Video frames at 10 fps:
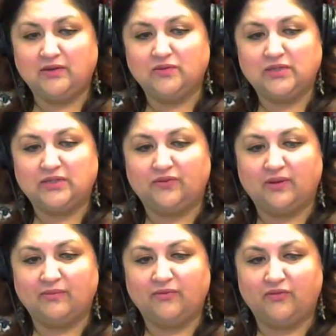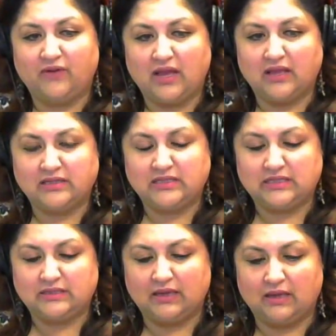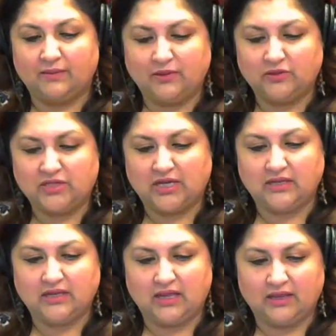news from France, uh, Bandajan.